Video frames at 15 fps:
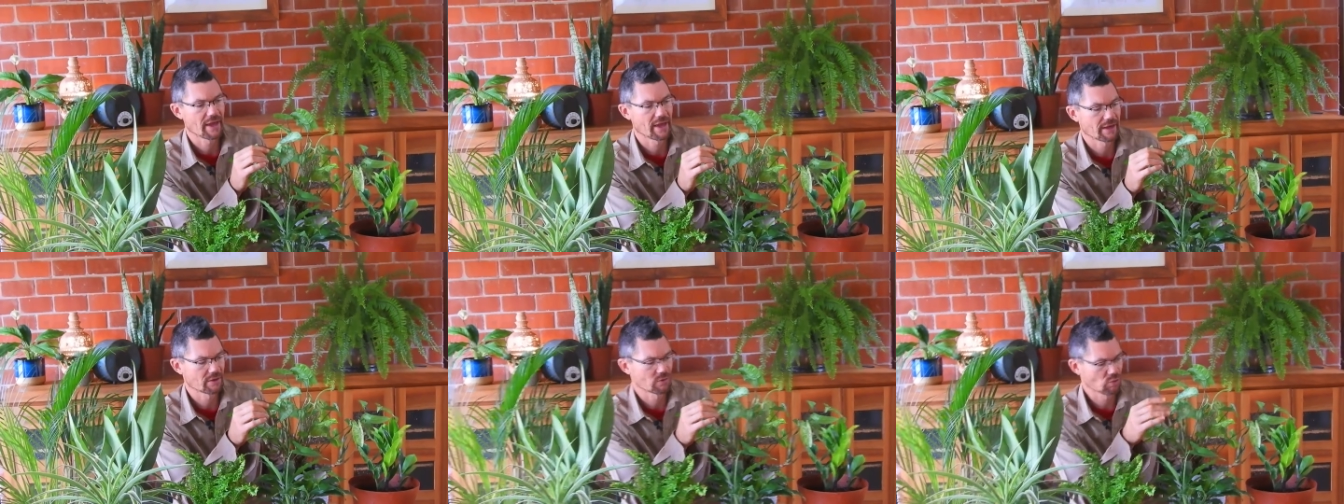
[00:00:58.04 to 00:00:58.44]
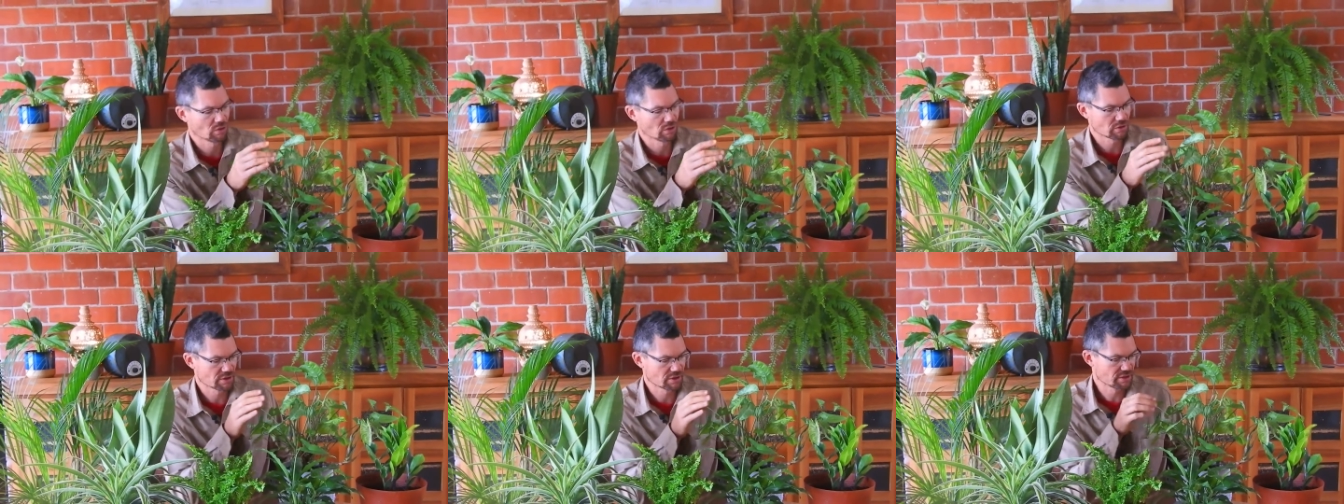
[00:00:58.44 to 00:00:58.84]

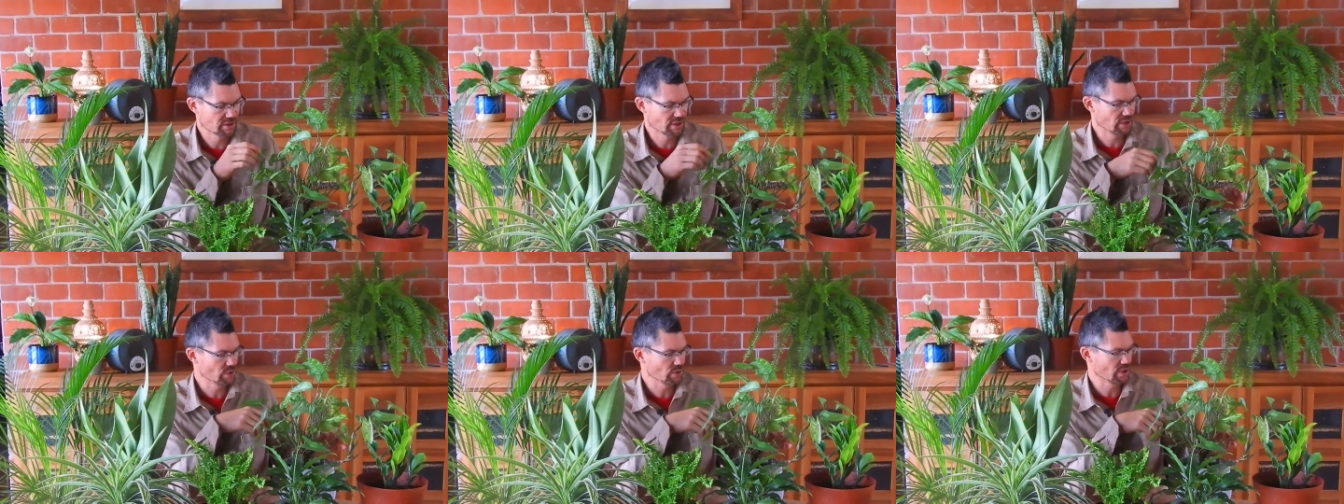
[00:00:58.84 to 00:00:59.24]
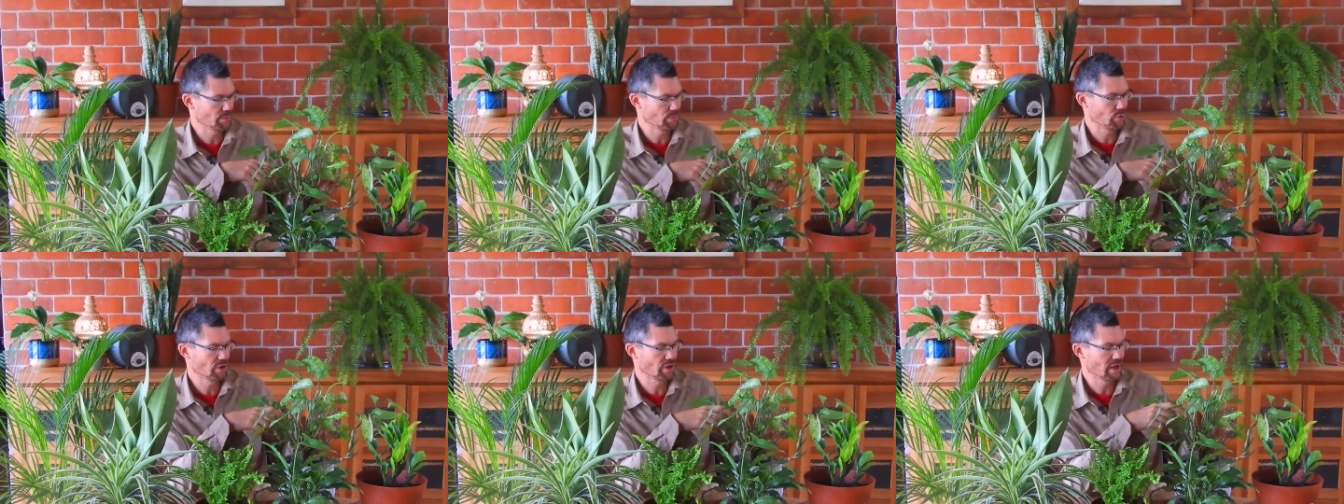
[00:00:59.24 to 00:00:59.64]
we'll
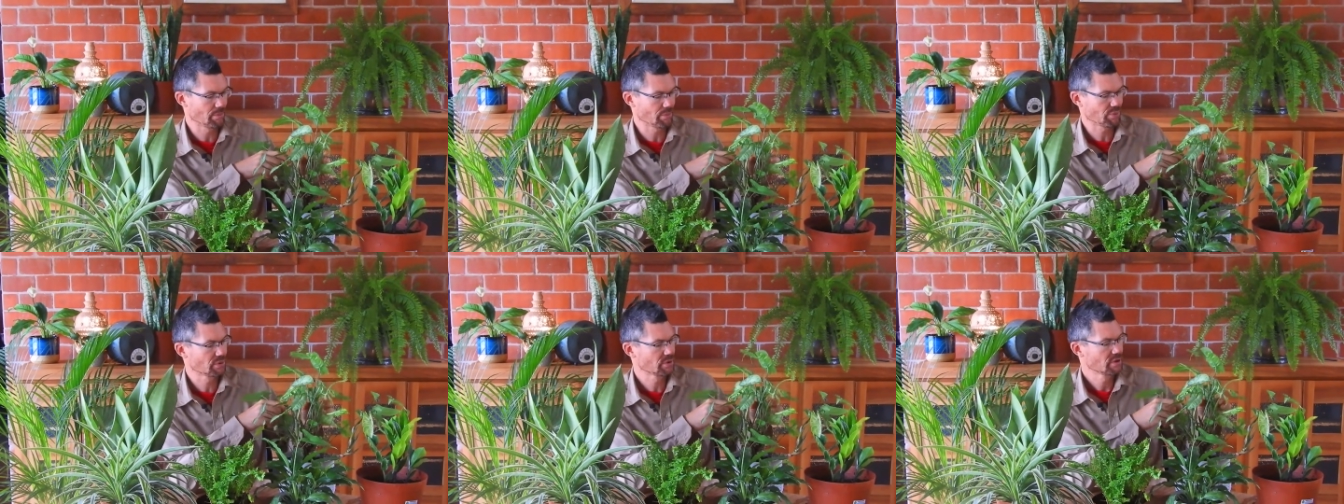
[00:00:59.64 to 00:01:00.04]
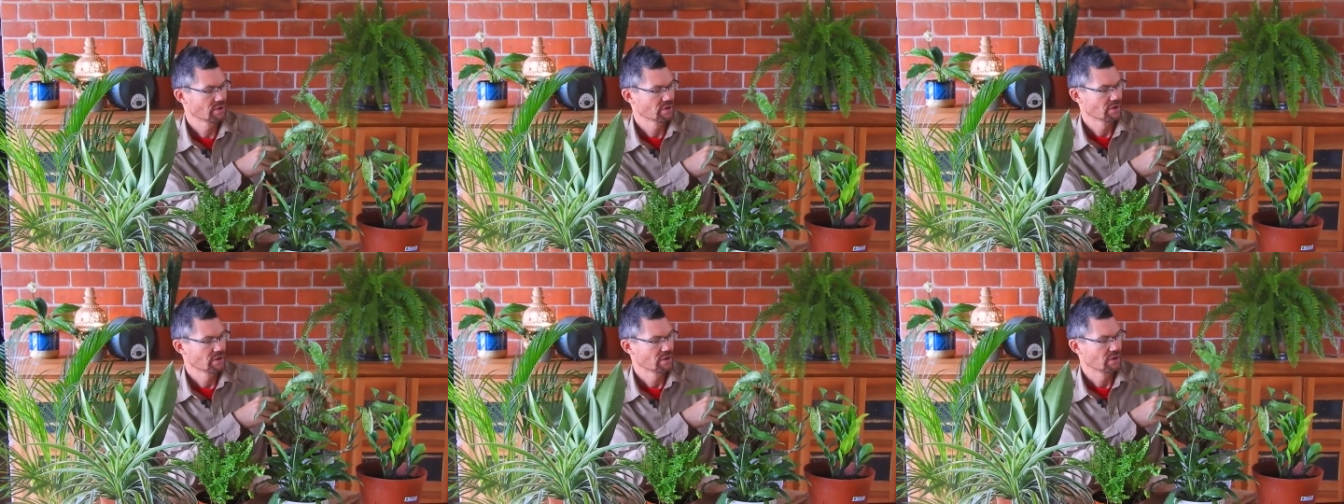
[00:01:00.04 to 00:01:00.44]
continually put up
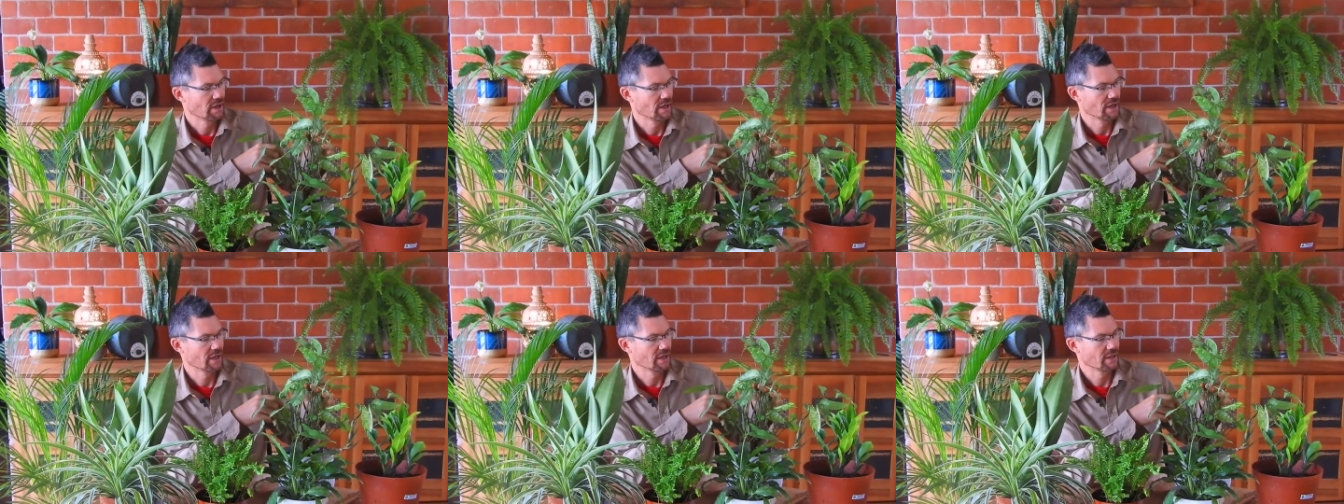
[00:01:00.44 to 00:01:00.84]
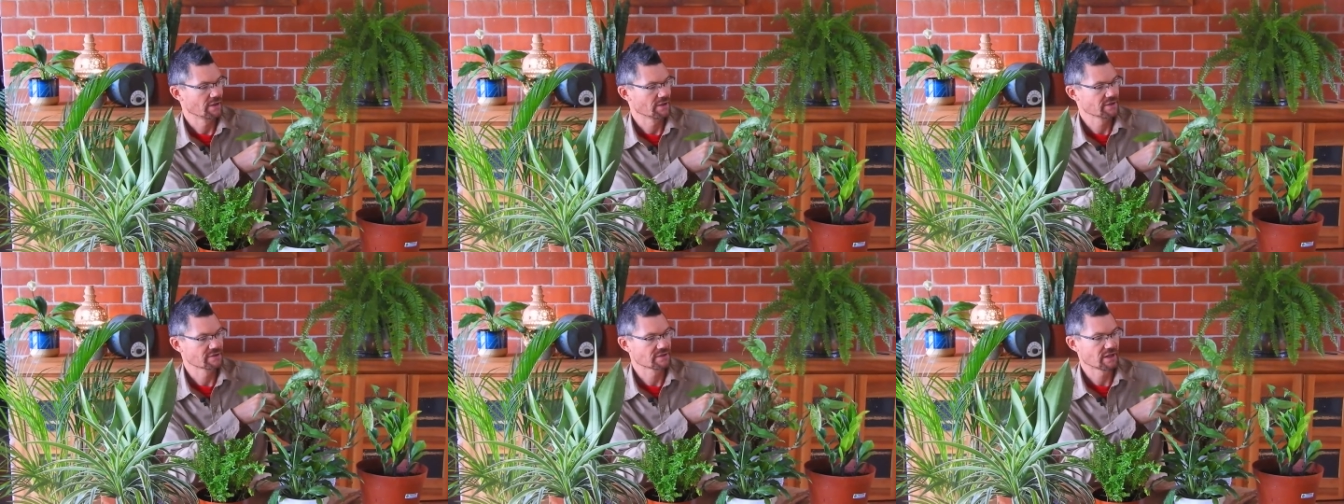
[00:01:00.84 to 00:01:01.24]

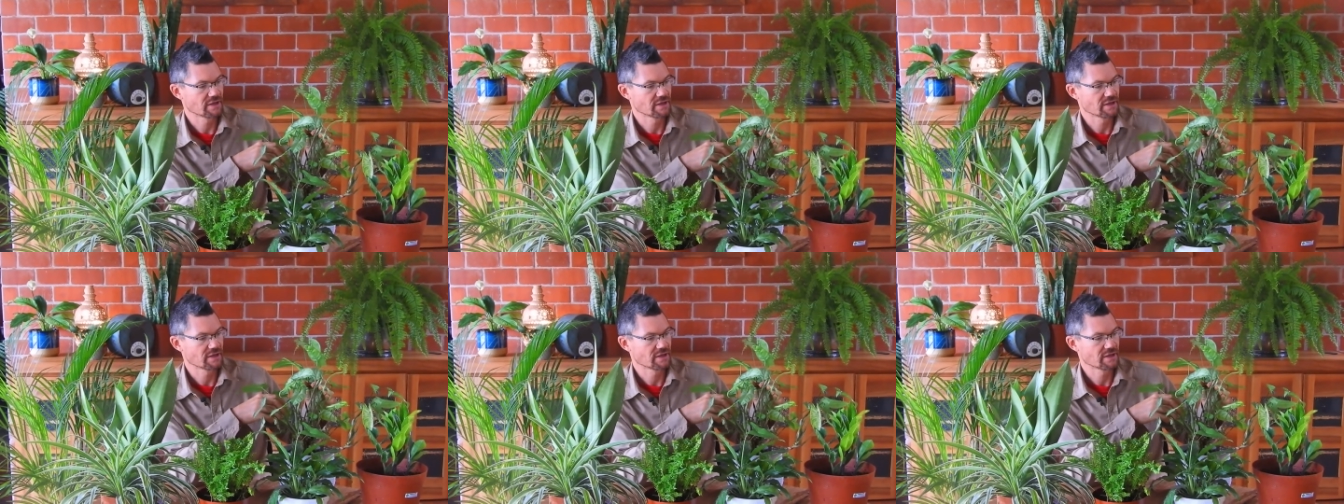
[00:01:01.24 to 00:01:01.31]
these